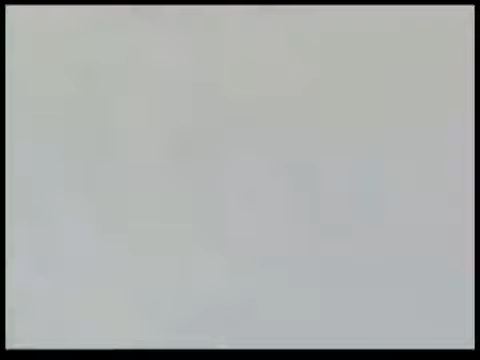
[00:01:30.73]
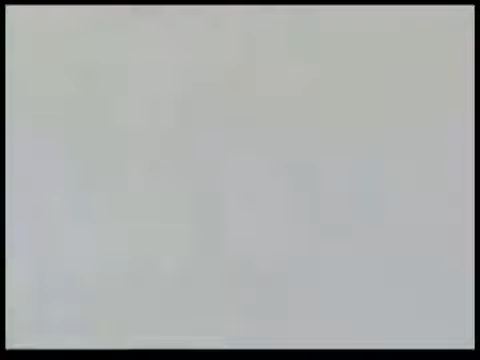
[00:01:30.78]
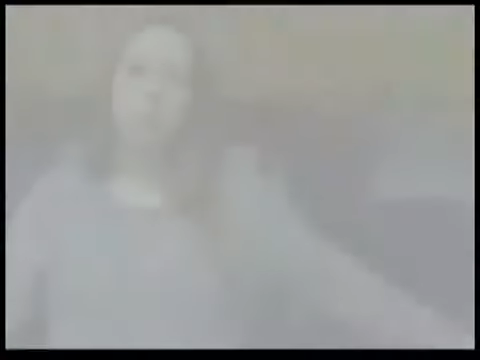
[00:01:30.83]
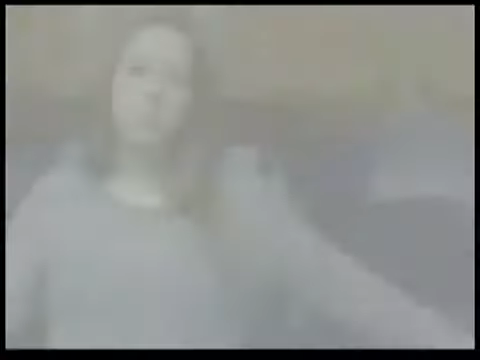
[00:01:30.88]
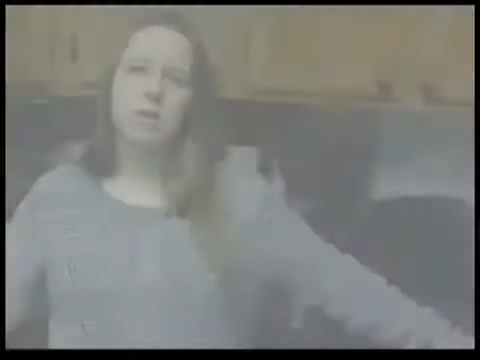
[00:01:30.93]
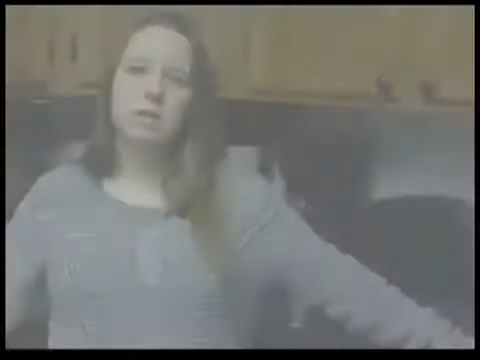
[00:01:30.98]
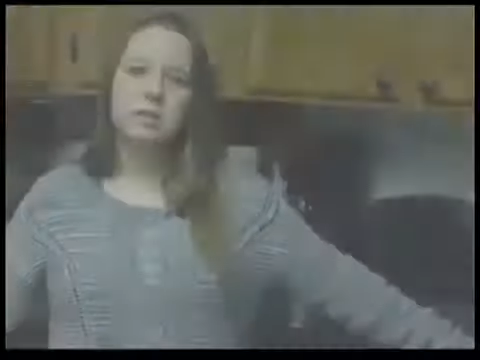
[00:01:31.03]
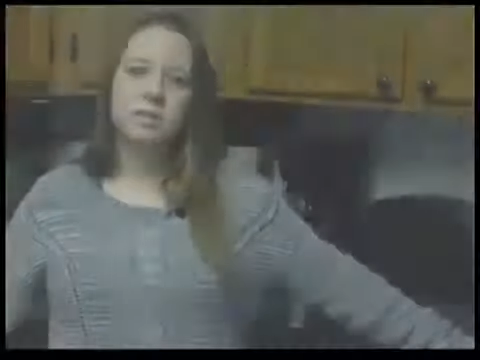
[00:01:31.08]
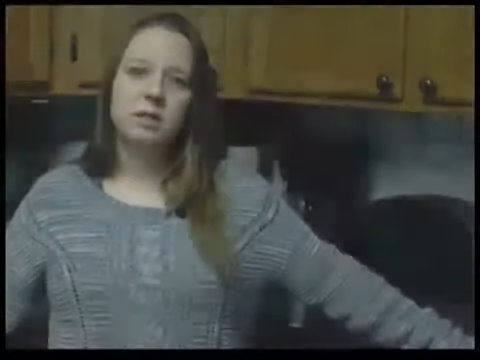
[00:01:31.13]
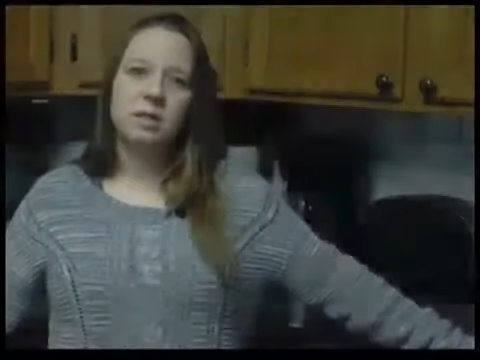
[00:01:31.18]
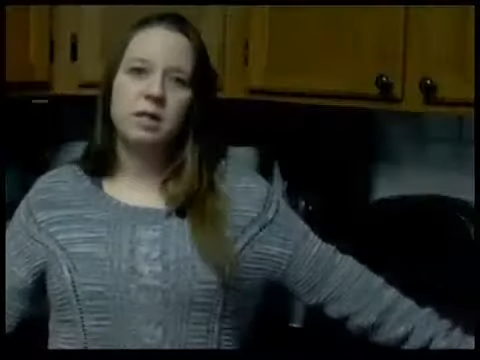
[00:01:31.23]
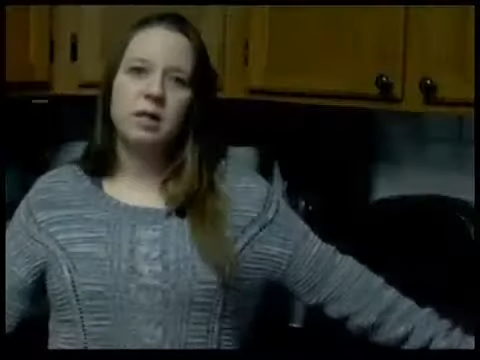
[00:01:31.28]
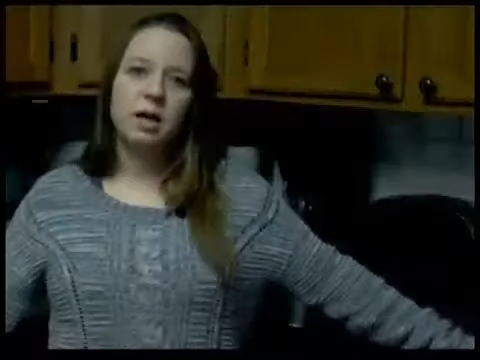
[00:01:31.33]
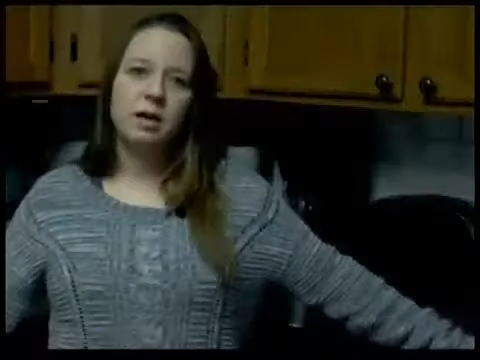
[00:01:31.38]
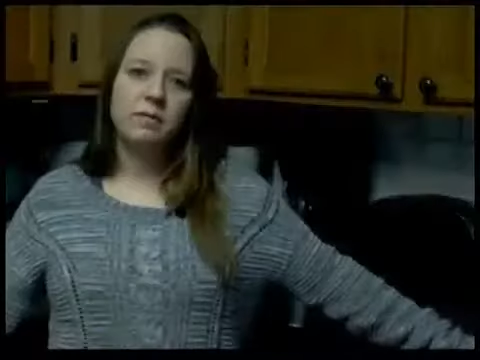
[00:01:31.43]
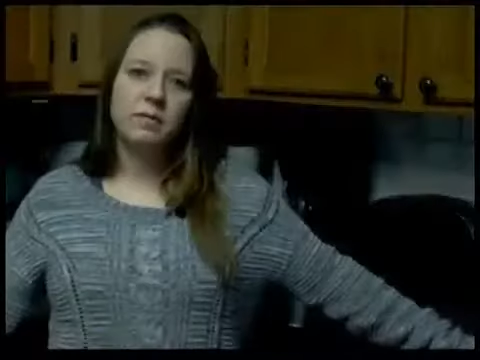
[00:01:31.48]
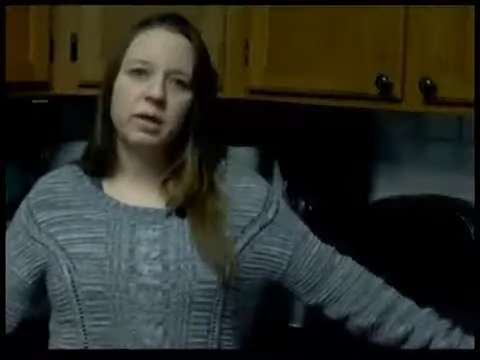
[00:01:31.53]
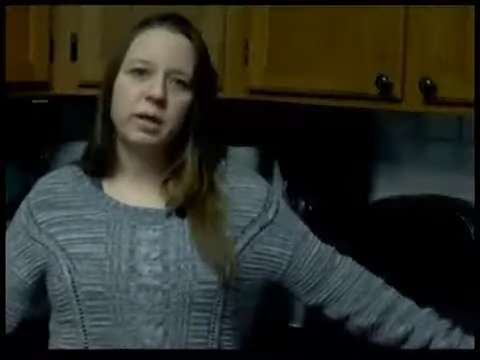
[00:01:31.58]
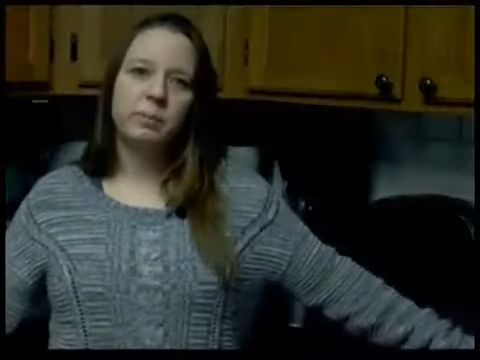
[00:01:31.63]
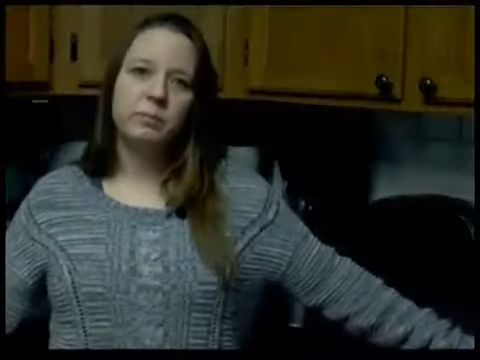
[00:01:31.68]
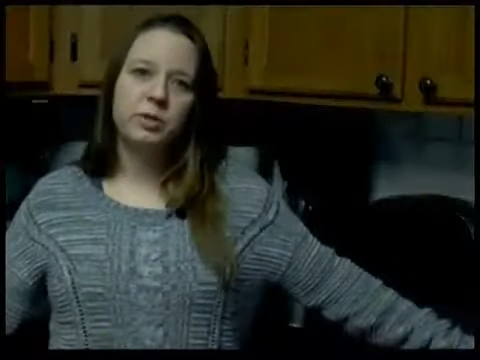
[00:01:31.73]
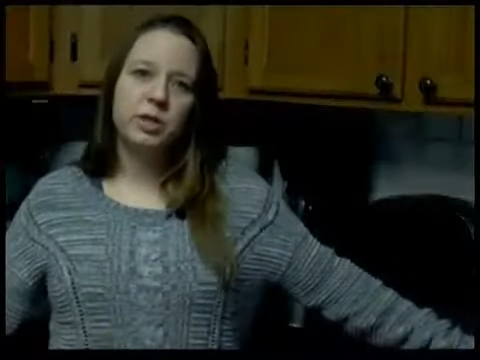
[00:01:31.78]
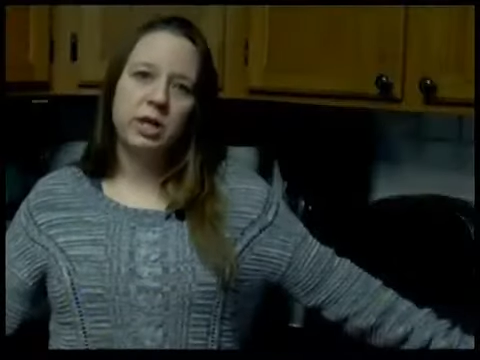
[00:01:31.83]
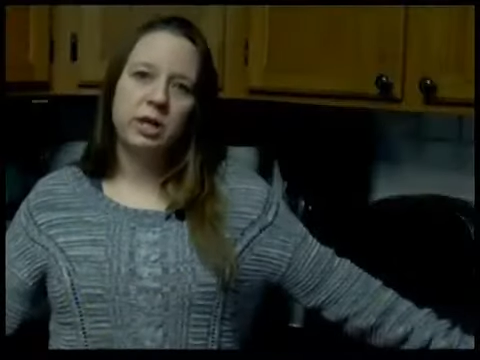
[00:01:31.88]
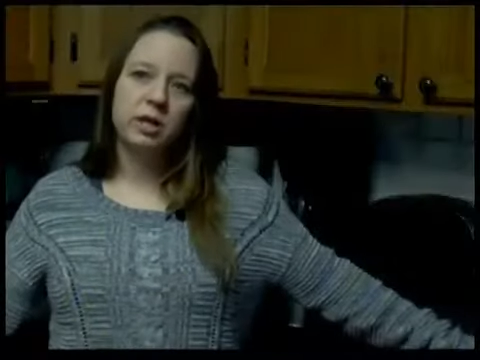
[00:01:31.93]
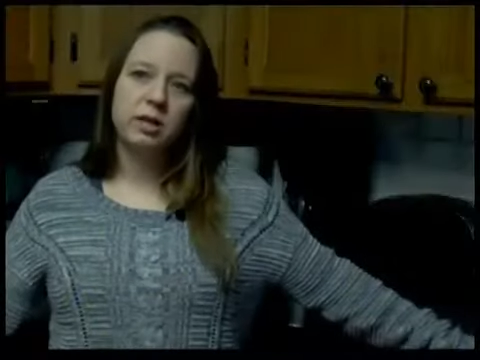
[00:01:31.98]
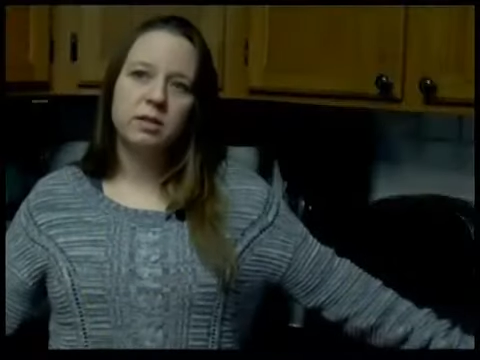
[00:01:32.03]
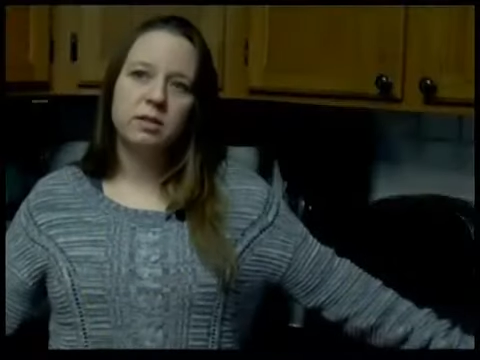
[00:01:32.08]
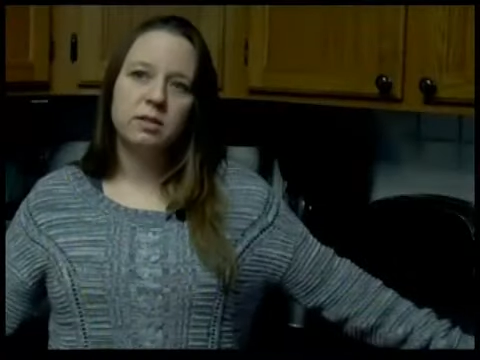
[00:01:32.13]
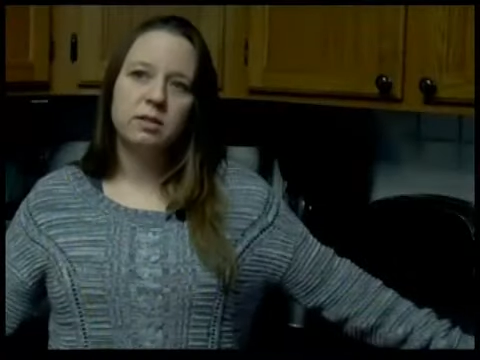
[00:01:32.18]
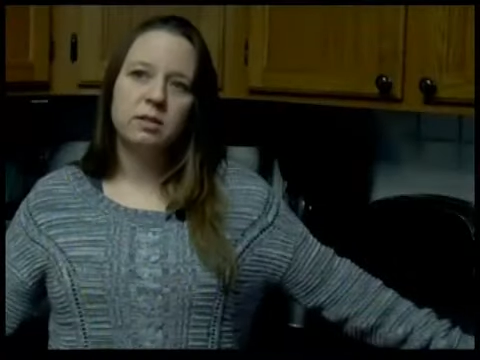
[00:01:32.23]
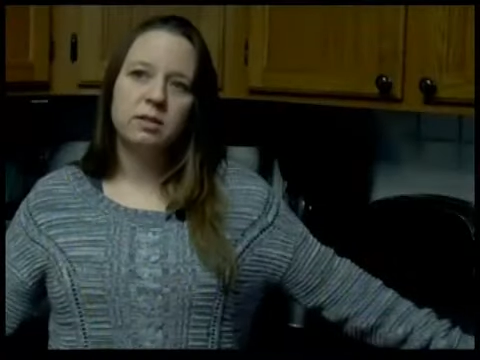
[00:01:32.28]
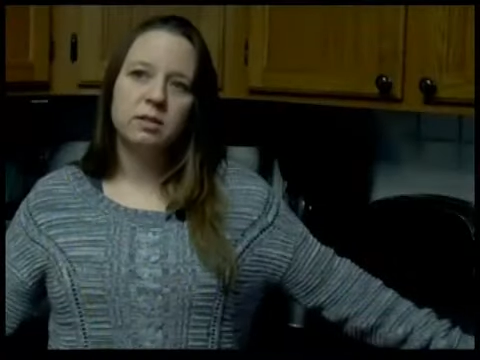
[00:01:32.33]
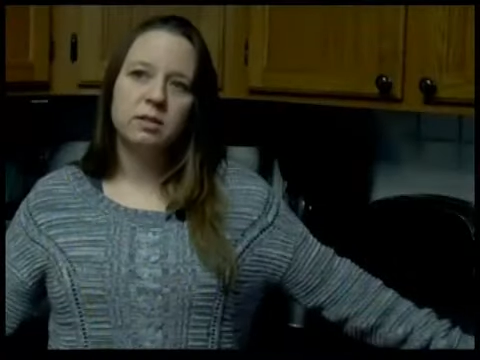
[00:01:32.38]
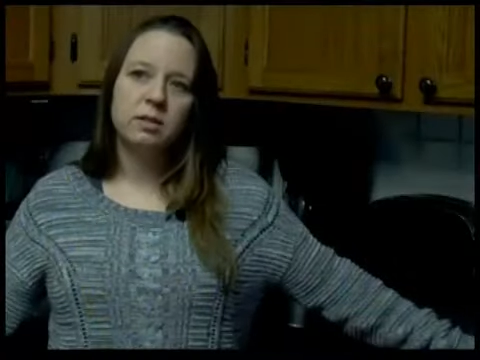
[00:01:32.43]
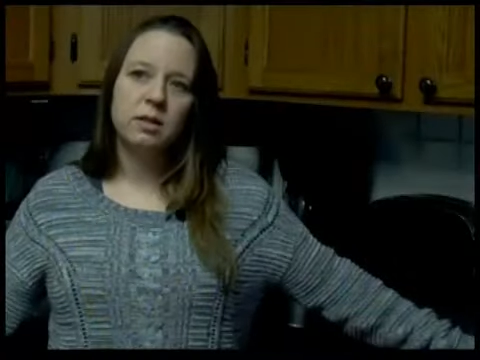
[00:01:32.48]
a once in a lifetime chance.